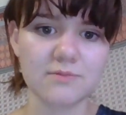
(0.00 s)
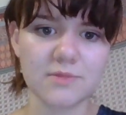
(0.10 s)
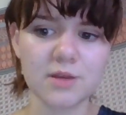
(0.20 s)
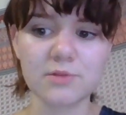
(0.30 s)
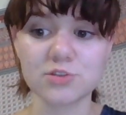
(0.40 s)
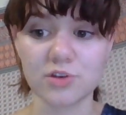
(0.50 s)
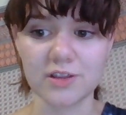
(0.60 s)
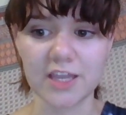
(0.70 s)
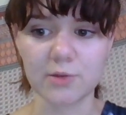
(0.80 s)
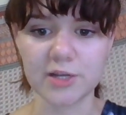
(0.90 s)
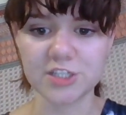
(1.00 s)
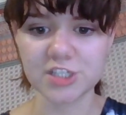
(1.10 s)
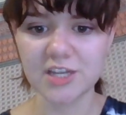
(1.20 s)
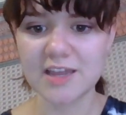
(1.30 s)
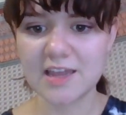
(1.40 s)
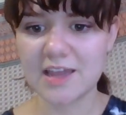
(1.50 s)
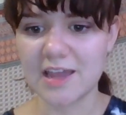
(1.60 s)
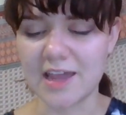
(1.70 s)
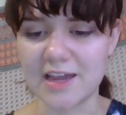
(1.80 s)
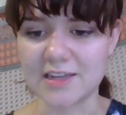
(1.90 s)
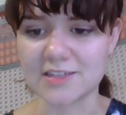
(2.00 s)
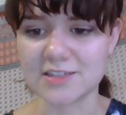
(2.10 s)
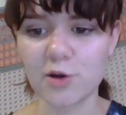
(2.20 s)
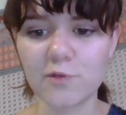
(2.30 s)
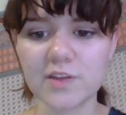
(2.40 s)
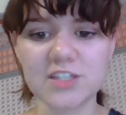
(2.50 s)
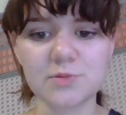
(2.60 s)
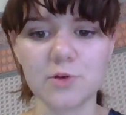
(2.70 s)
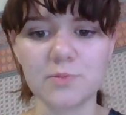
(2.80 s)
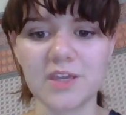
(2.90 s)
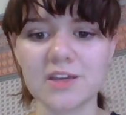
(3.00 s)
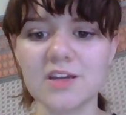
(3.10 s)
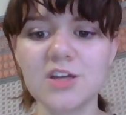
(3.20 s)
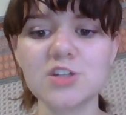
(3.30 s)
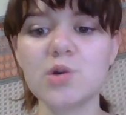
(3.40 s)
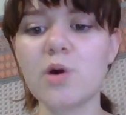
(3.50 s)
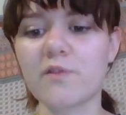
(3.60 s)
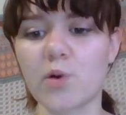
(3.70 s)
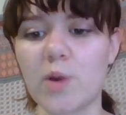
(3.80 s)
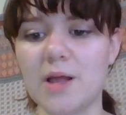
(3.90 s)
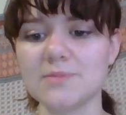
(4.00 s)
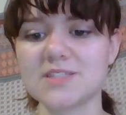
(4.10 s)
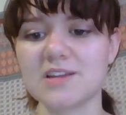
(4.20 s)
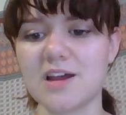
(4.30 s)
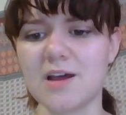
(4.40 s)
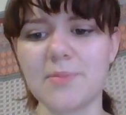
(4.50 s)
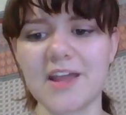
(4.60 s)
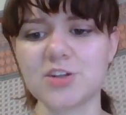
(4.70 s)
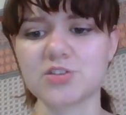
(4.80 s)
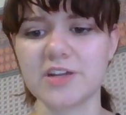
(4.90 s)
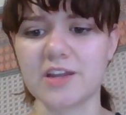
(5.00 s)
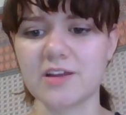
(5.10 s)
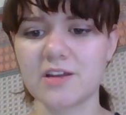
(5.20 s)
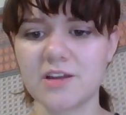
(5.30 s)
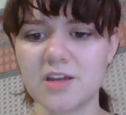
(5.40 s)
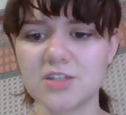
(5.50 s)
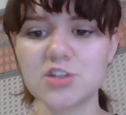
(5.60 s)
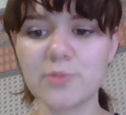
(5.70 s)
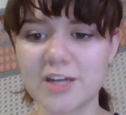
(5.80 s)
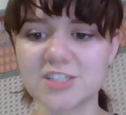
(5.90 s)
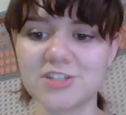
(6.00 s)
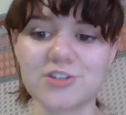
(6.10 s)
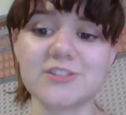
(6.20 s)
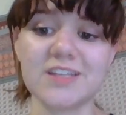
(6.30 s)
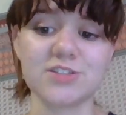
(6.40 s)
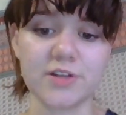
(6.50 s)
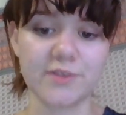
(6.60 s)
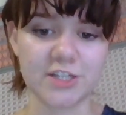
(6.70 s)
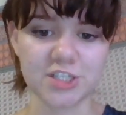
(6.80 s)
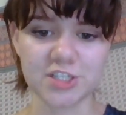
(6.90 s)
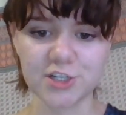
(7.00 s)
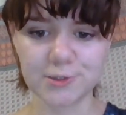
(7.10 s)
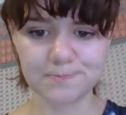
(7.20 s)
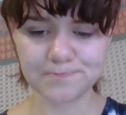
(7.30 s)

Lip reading: control language, and hopefully she won't be too overwhelmed by entering too much into her sensory register.